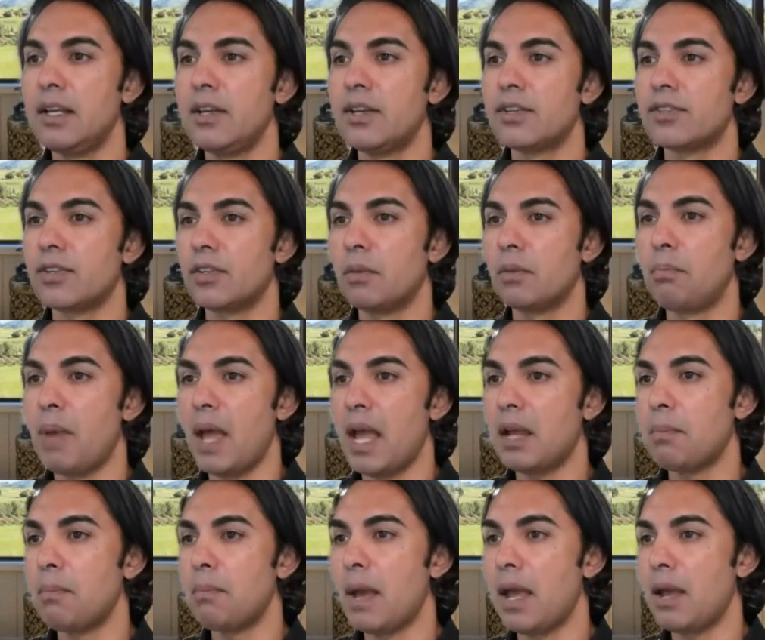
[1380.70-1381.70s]
So the
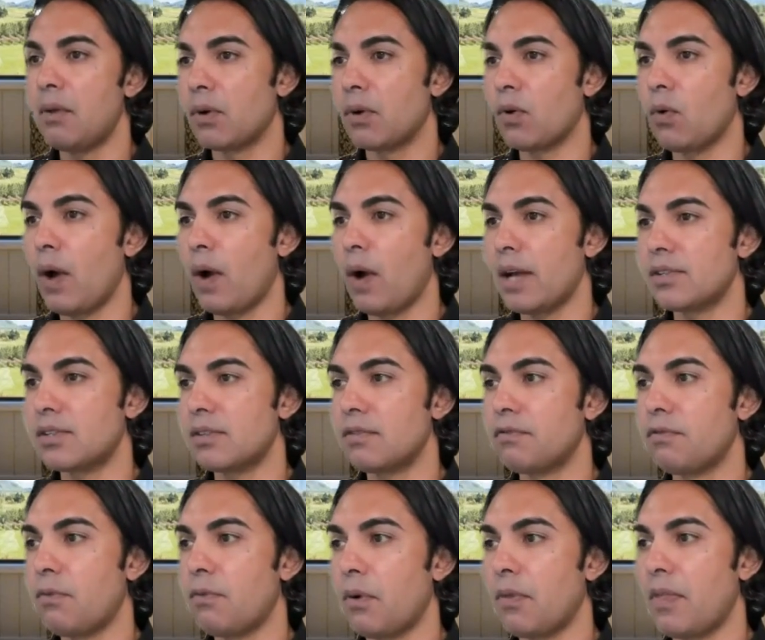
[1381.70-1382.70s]
bank may
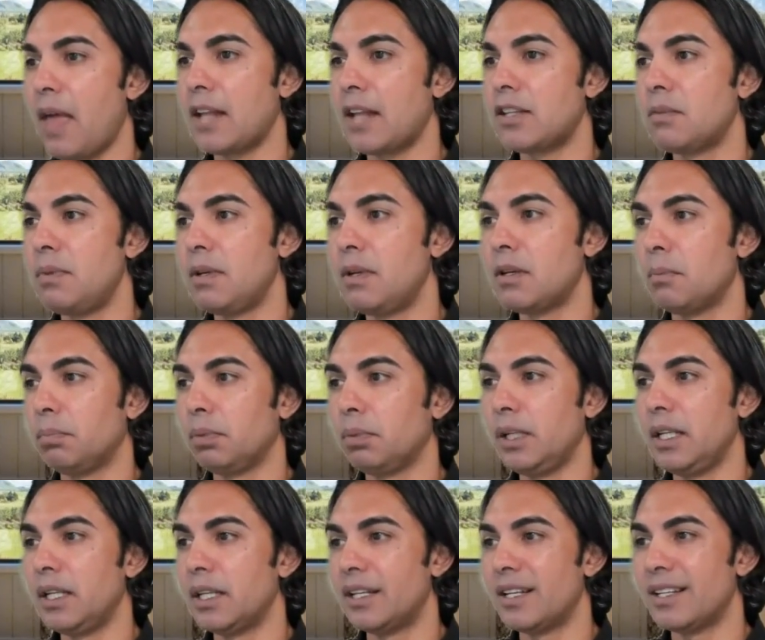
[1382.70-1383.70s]
request for that to be
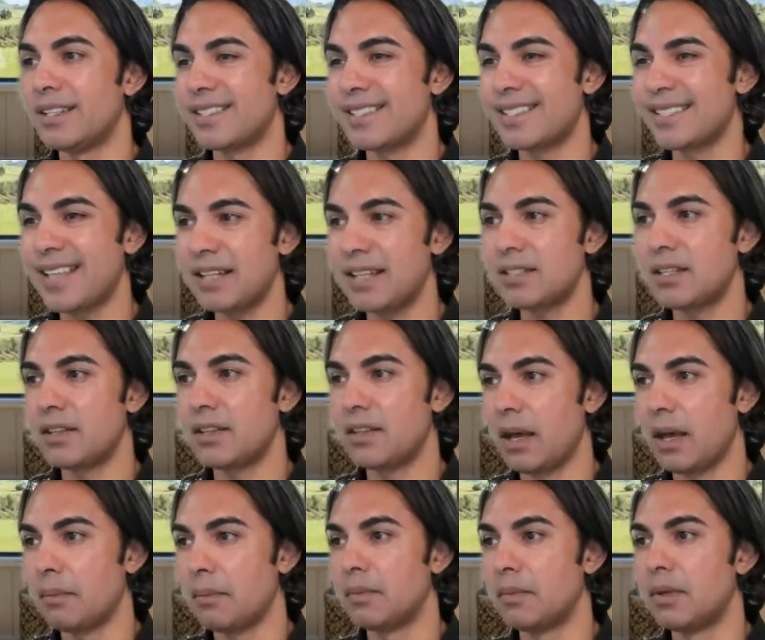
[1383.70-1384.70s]
completed and sent to
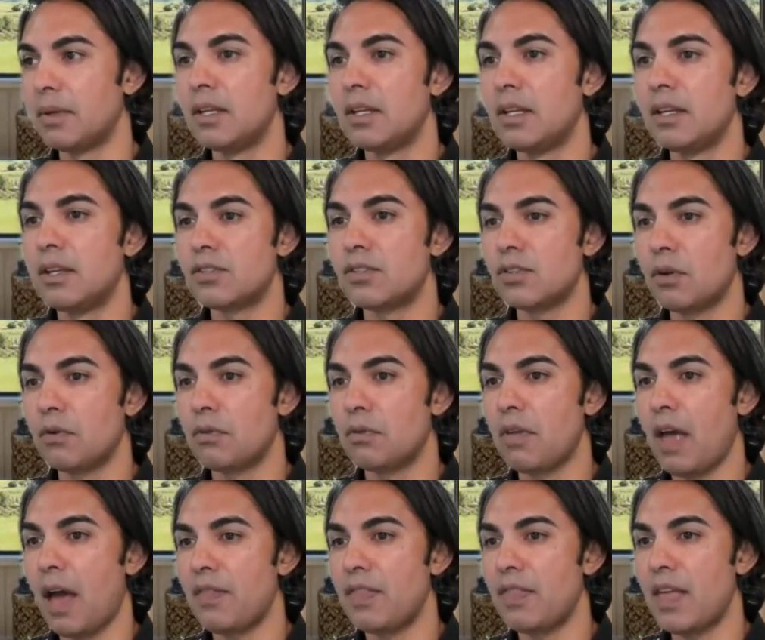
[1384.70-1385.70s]
them so
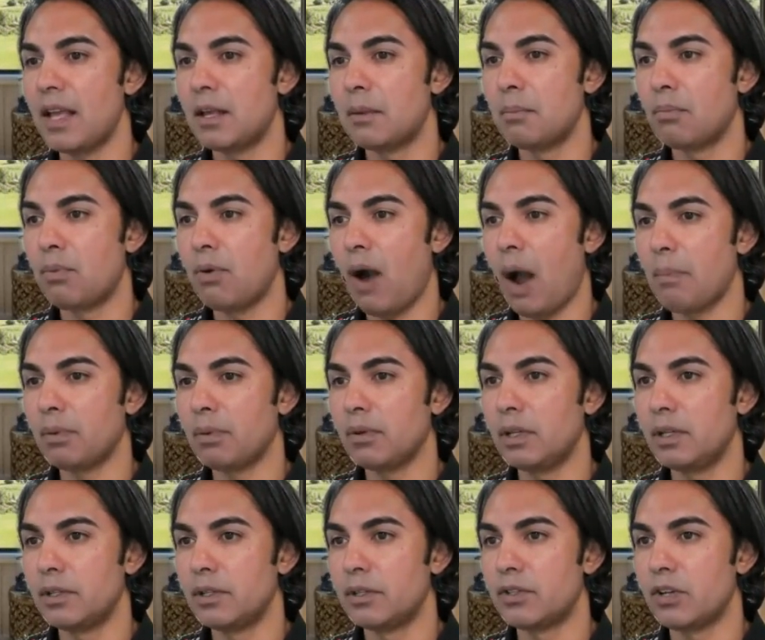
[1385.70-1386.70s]
that they can
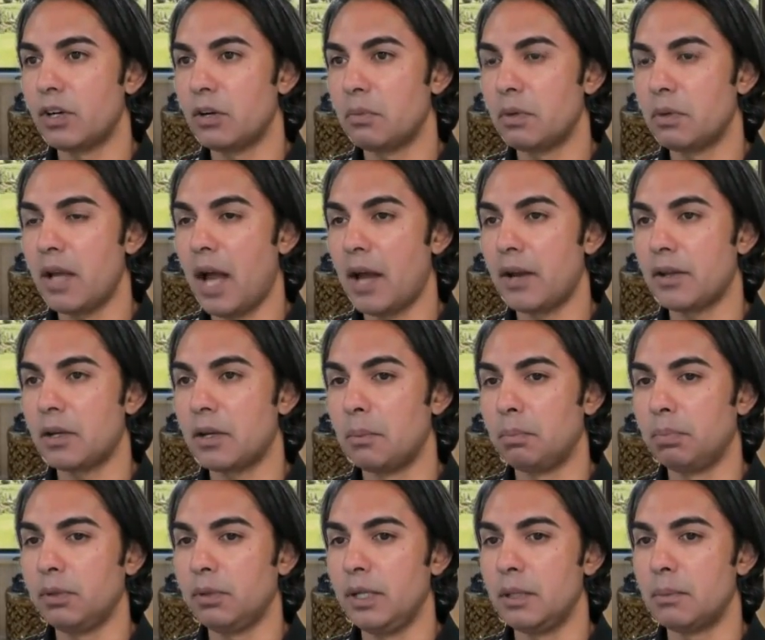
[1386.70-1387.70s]
properly determine how to
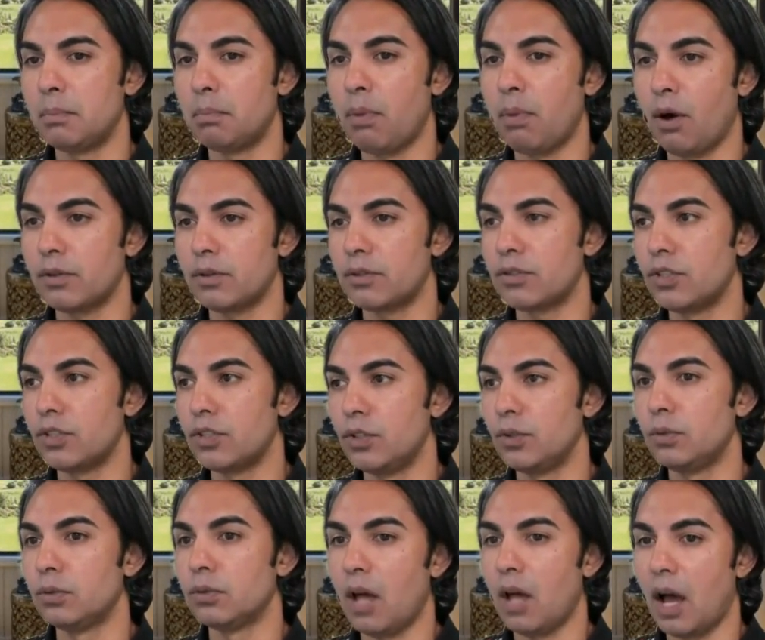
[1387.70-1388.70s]
complete part
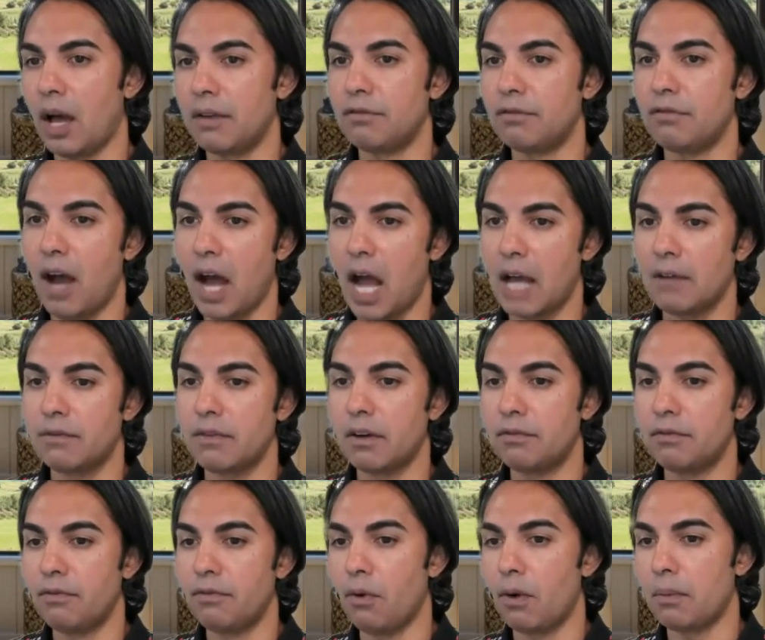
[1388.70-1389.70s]
2, line 5
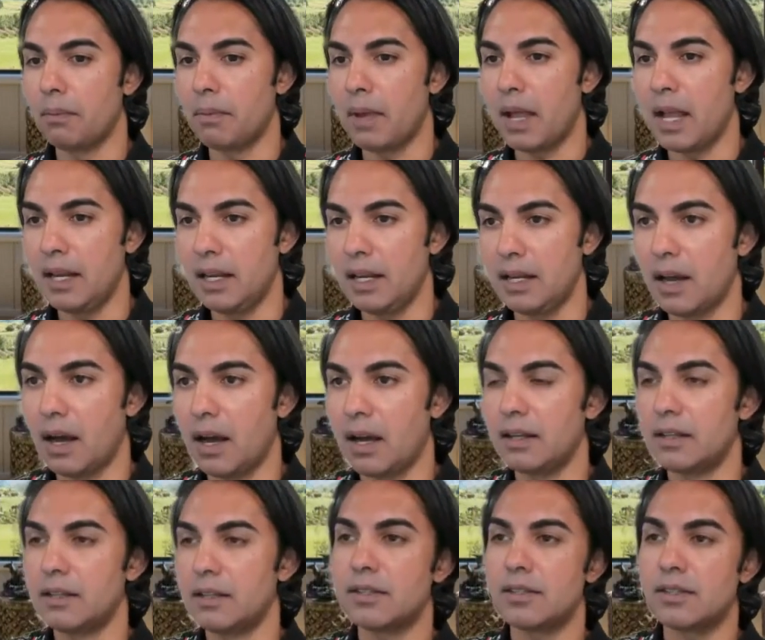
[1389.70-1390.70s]
of Form
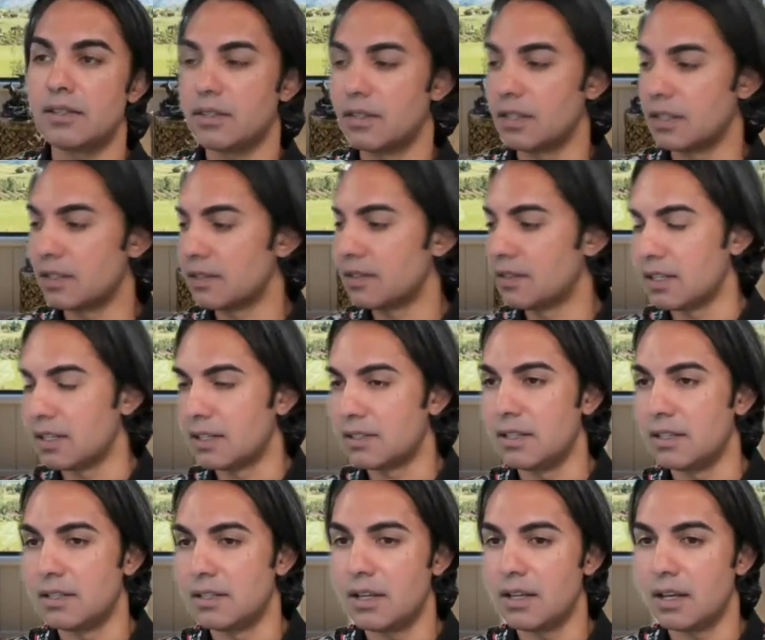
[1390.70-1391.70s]

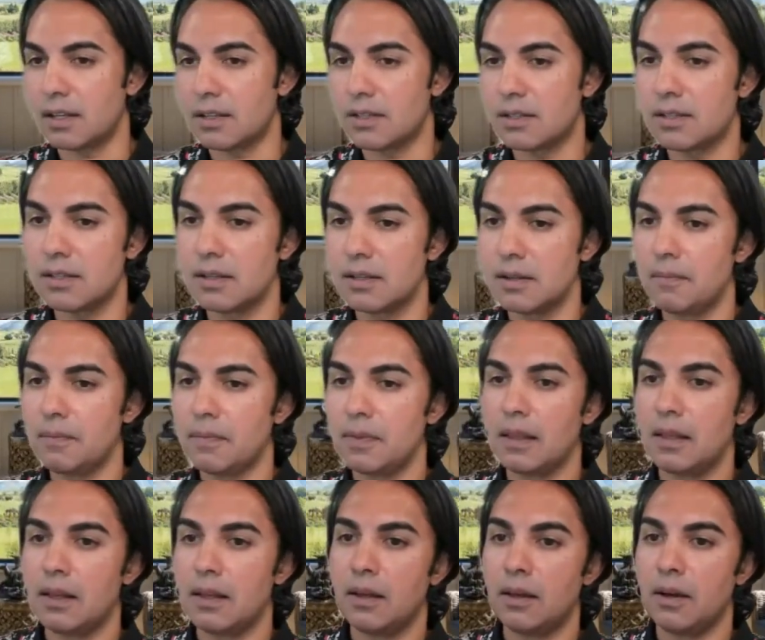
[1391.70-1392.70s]
8966.
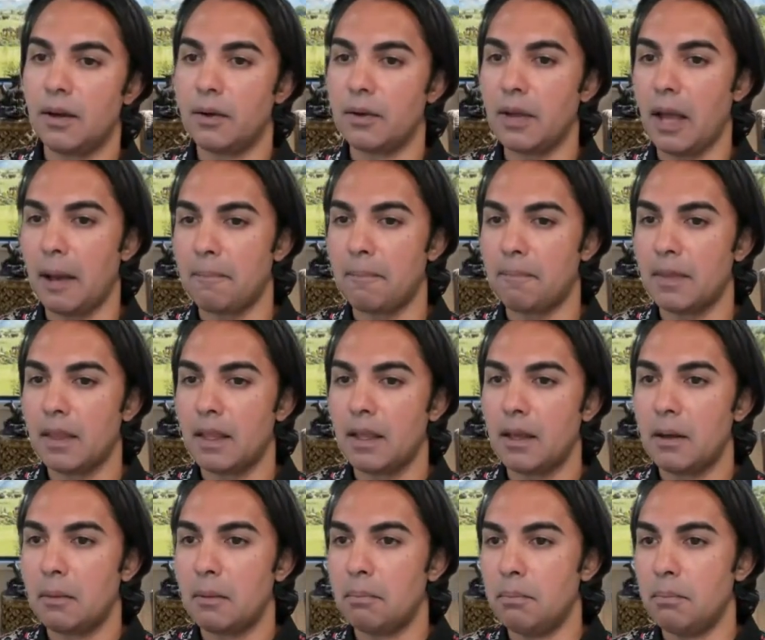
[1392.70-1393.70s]
Okay,
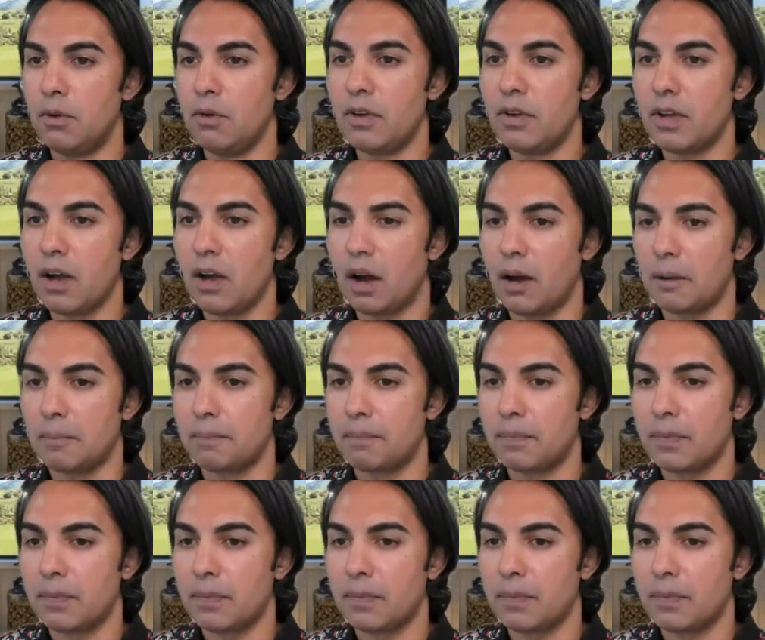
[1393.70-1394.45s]
moving on.